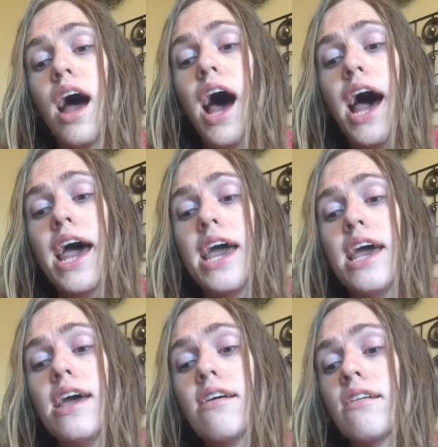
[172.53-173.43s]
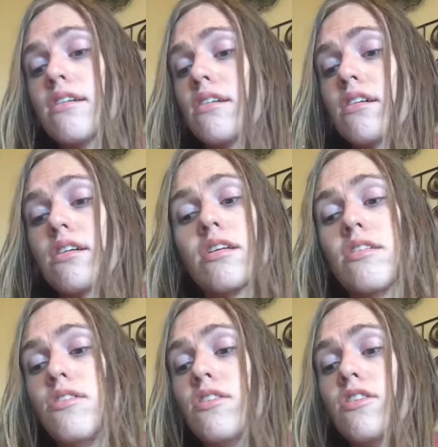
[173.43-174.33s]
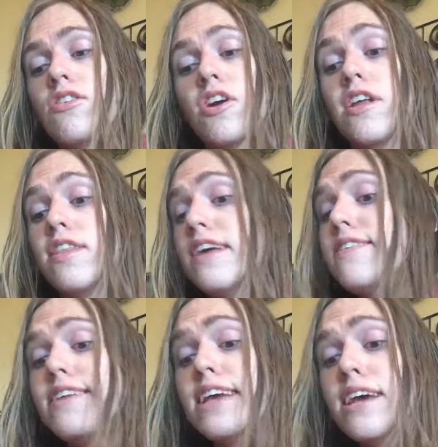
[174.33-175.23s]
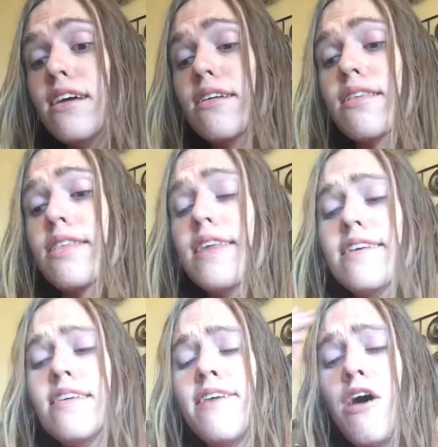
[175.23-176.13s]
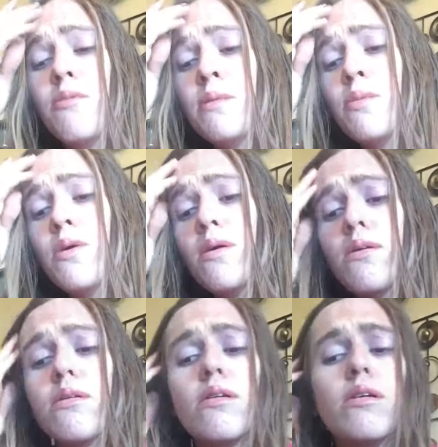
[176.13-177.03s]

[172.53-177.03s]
I started listing things I found beautiful